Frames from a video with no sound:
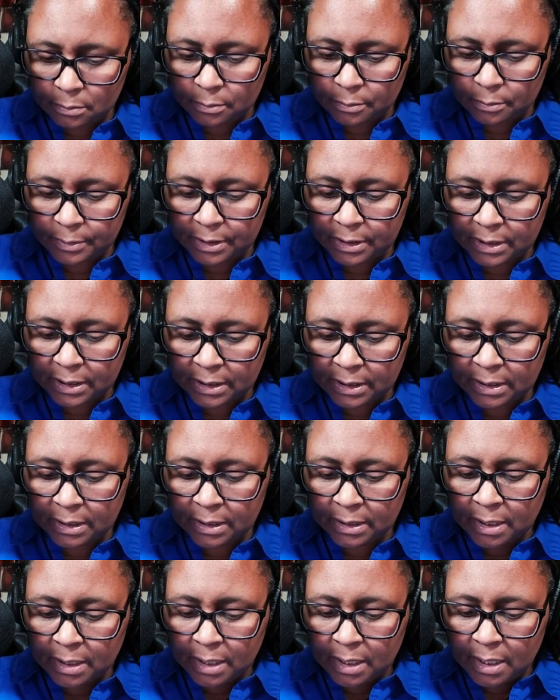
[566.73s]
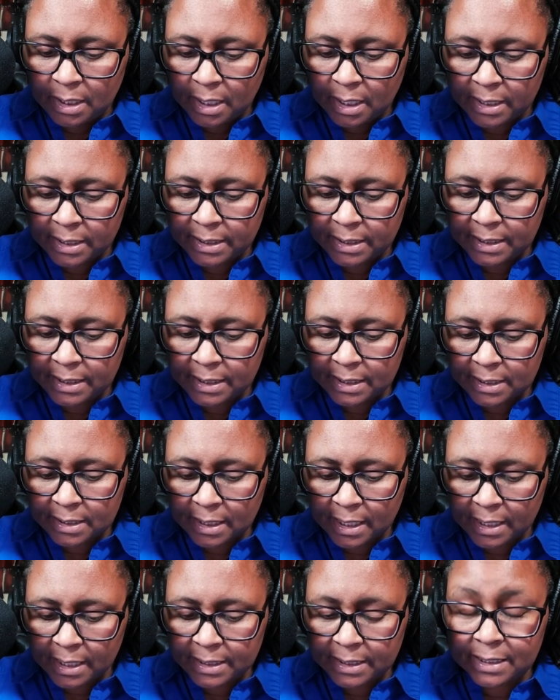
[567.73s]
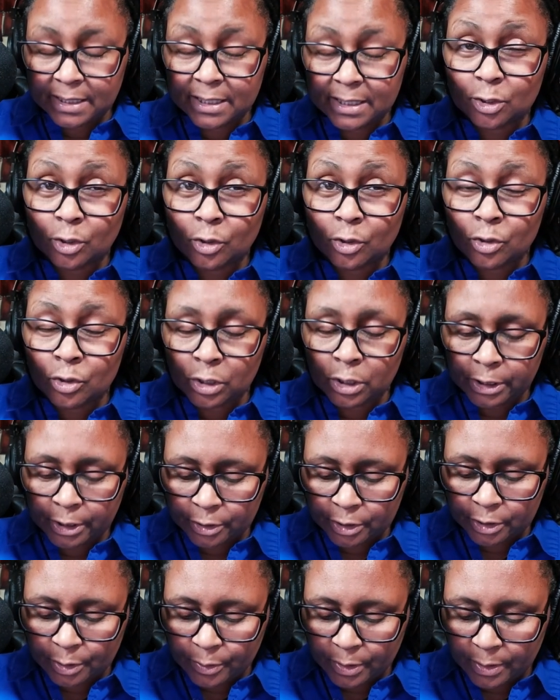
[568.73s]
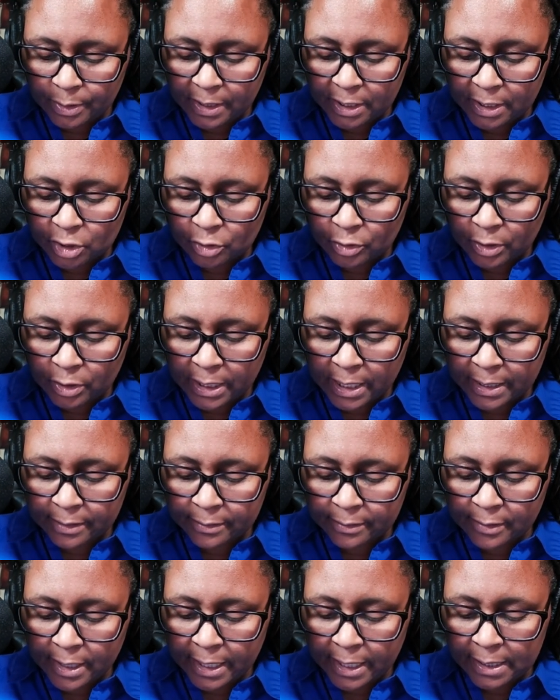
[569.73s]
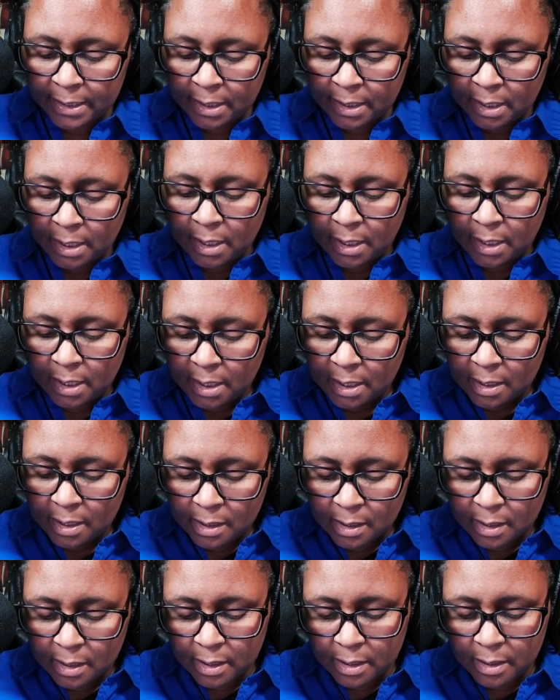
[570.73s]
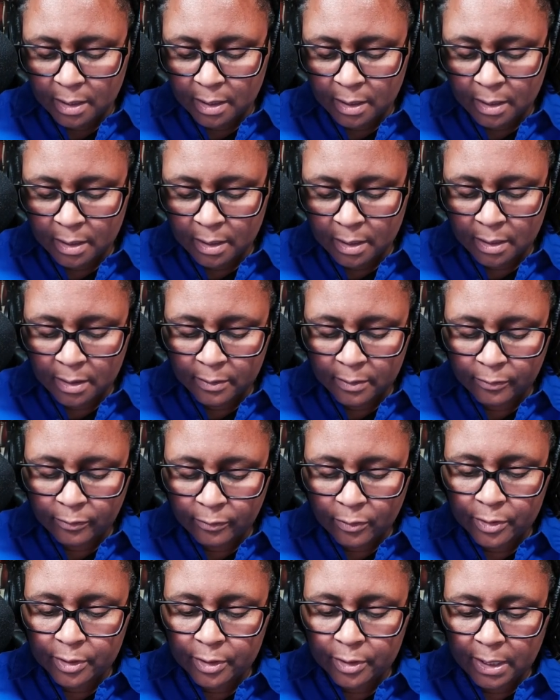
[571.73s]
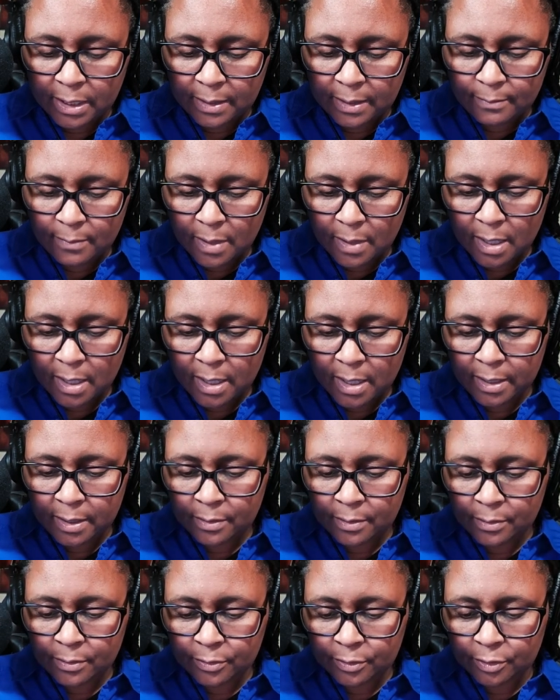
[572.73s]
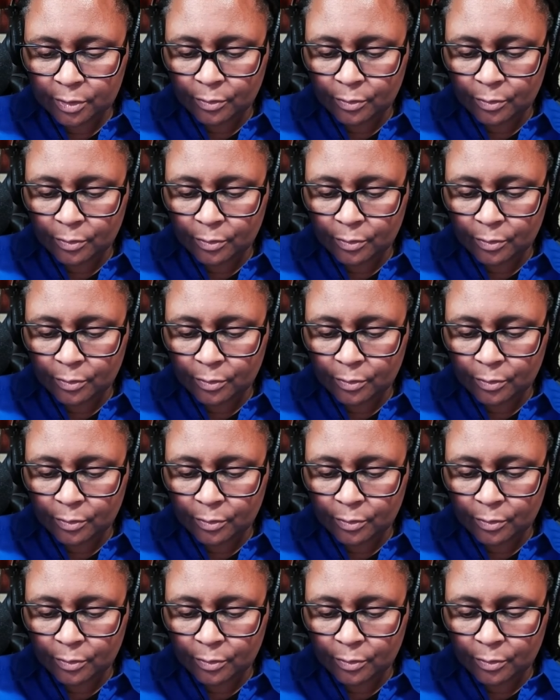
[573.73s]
Let me see. I did this earlier, so I want to make sure I got it right. 480 miles.